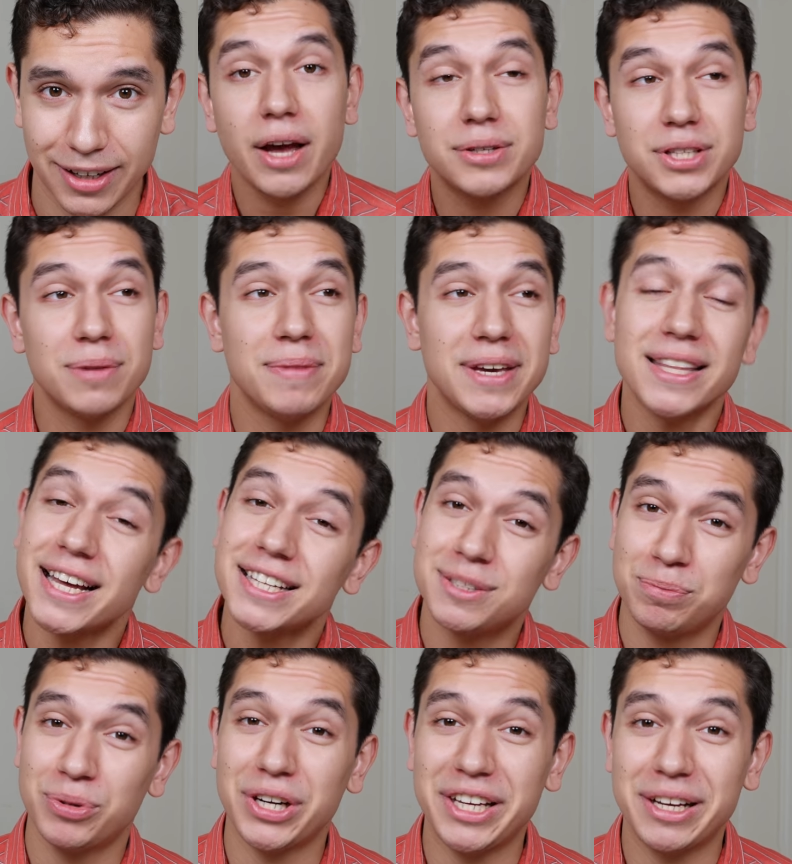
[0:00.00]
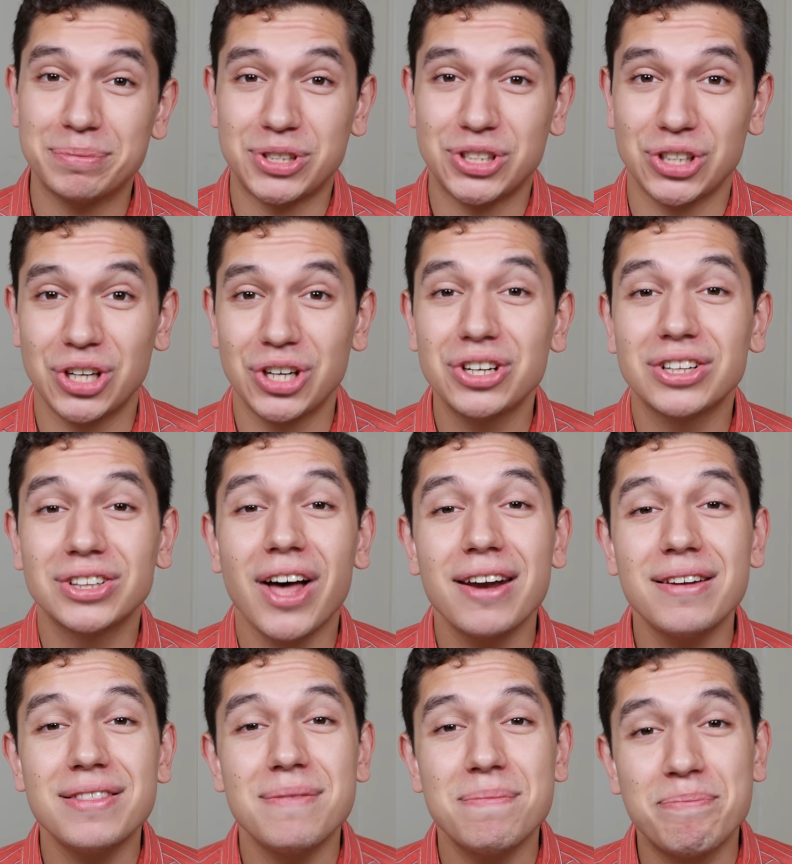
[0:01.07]
Now to me that's pretty absurd. A
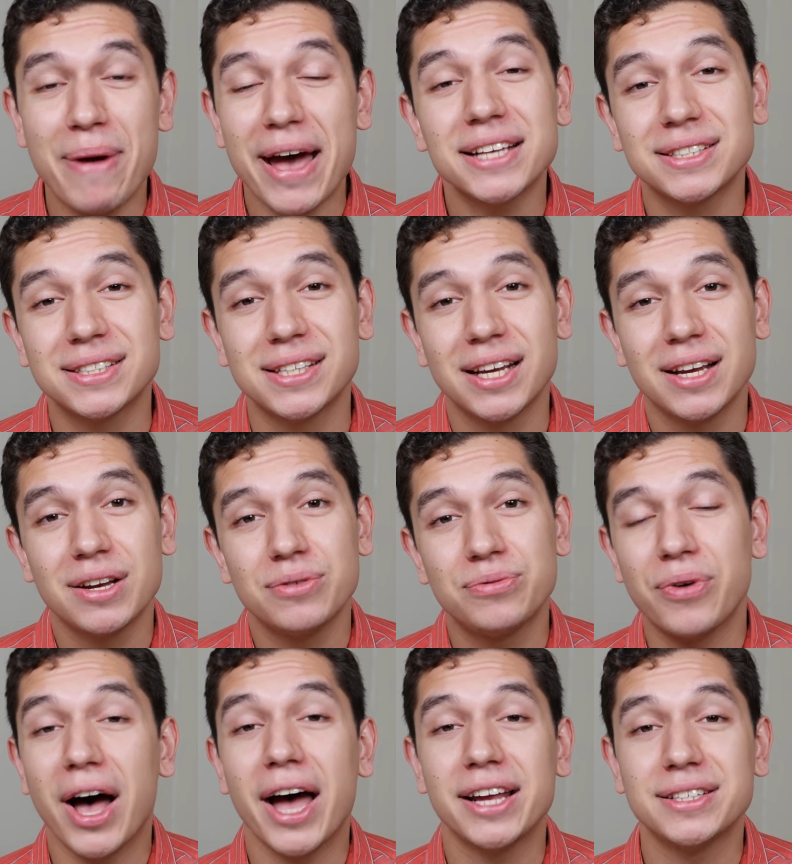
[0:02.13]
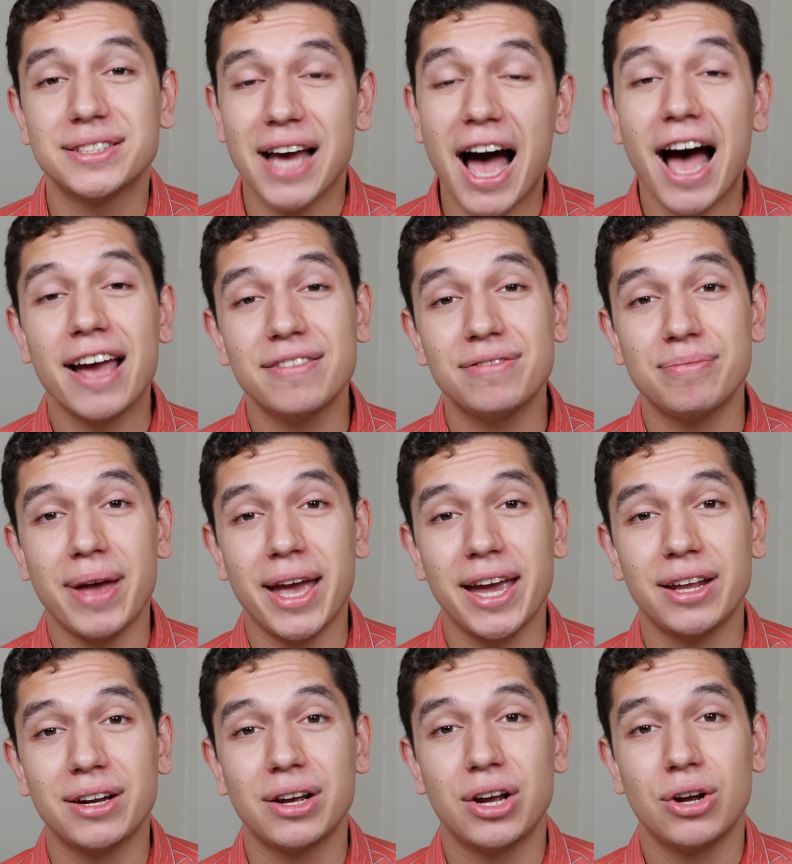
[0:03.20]
lot of the best finds I've
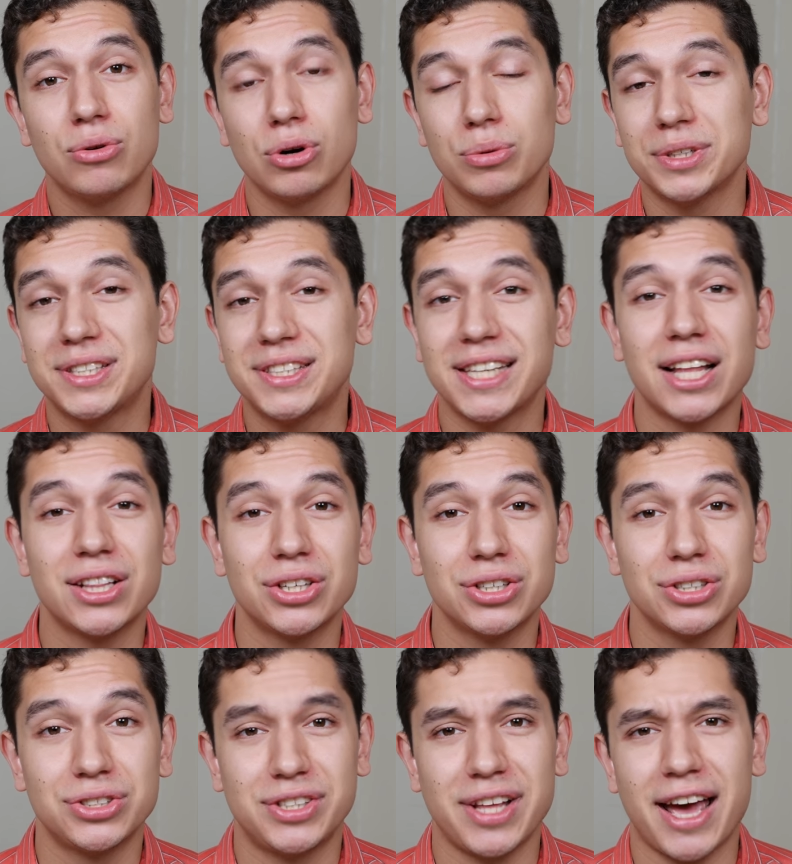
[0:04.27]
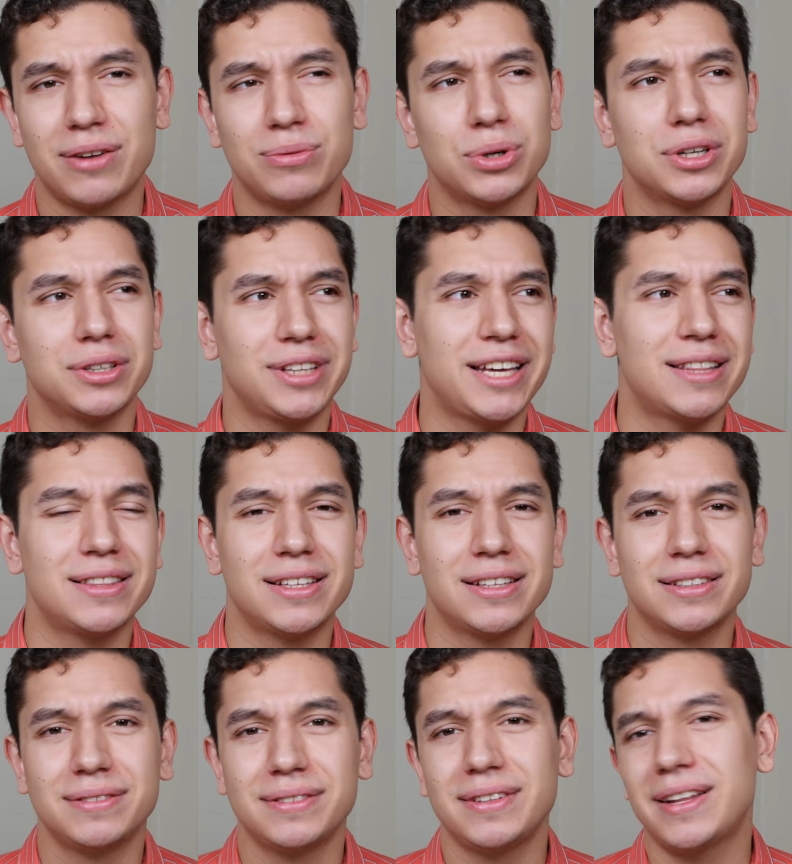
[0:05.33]
made were with sellers that were in
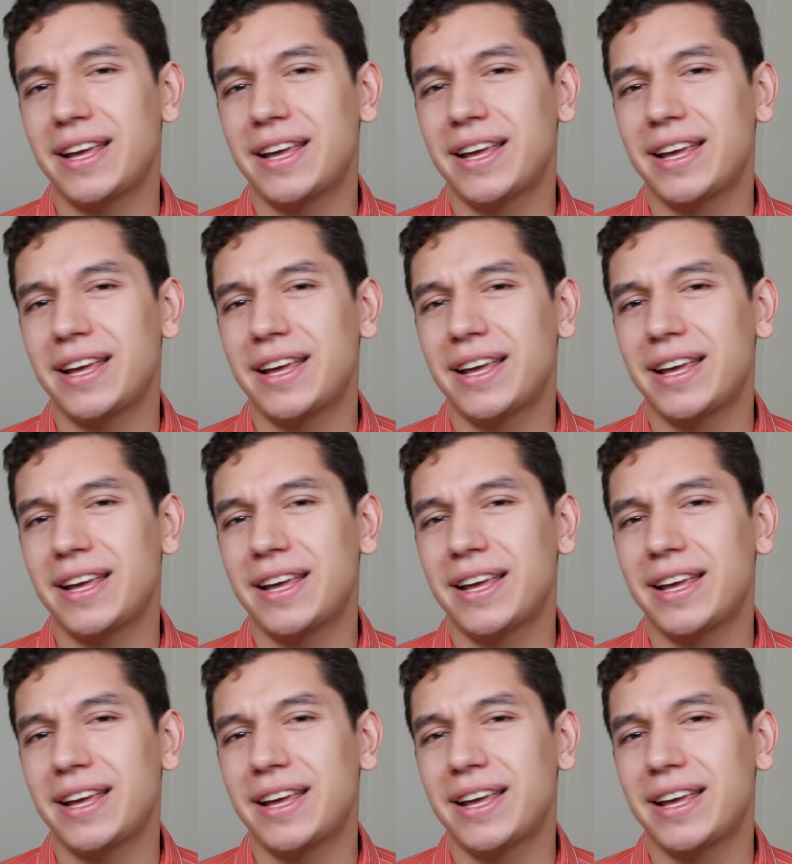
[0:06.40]
the